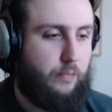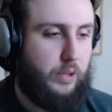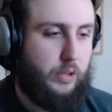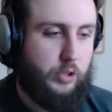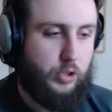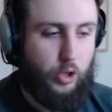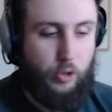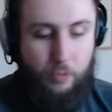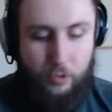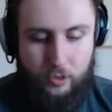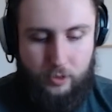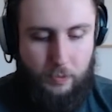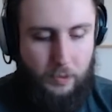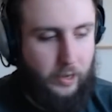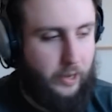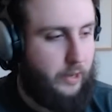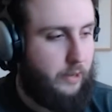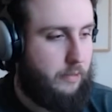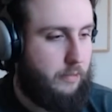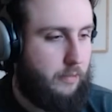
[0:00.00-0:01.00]
Serpent
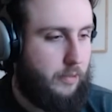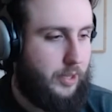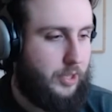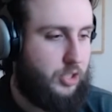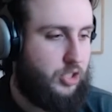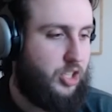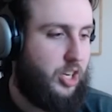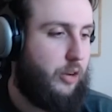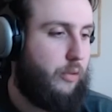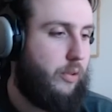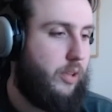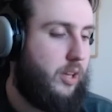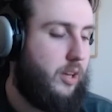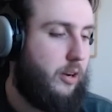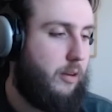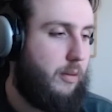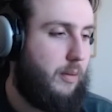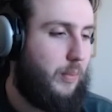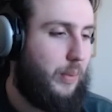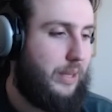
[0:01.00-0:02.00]
Spine is generally going
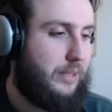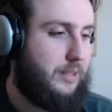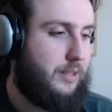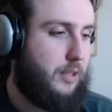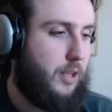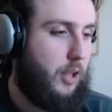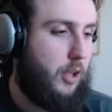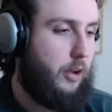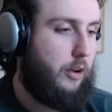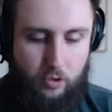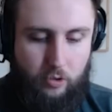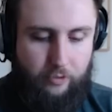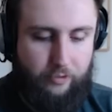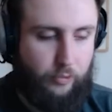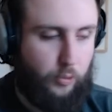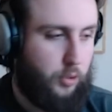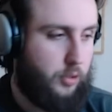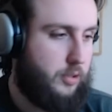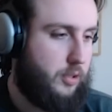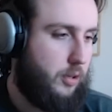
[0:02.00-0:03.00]
to be best in slot
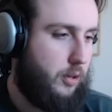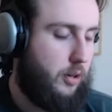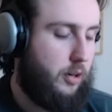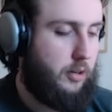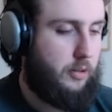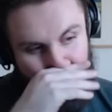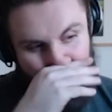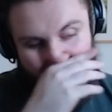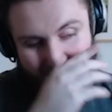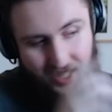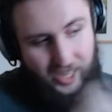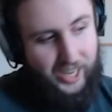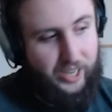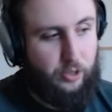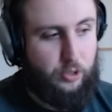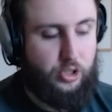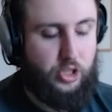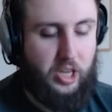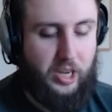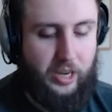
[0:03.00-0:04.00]
4-star.
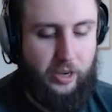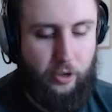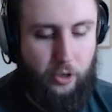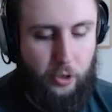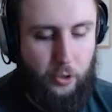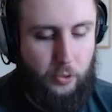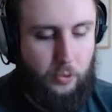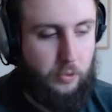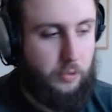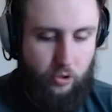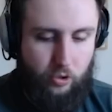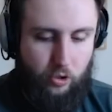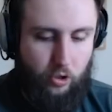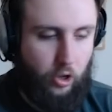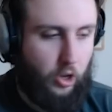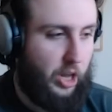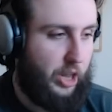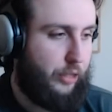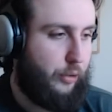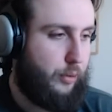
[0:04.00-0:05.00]
Tidal Shadow,
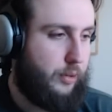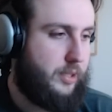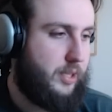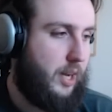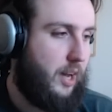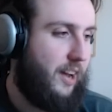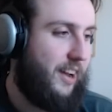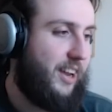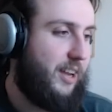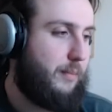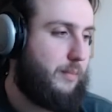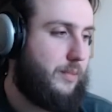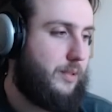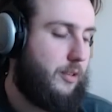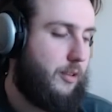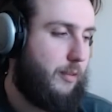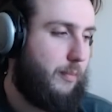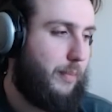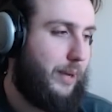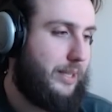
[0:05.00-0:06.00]
other times
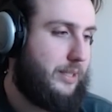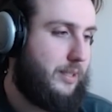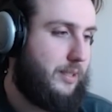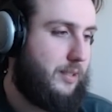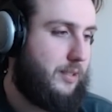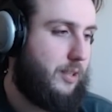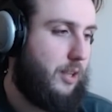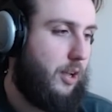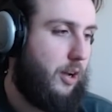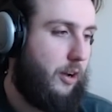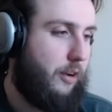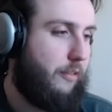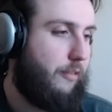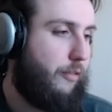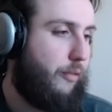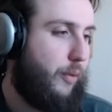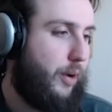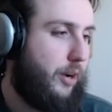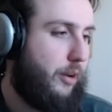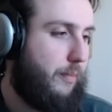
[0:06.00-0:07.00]
best in slot
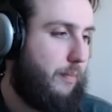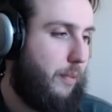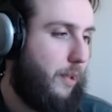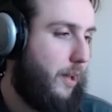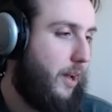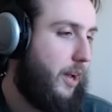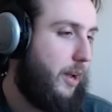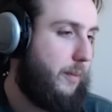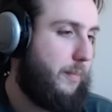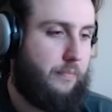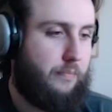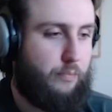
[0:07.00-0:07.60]
free to play.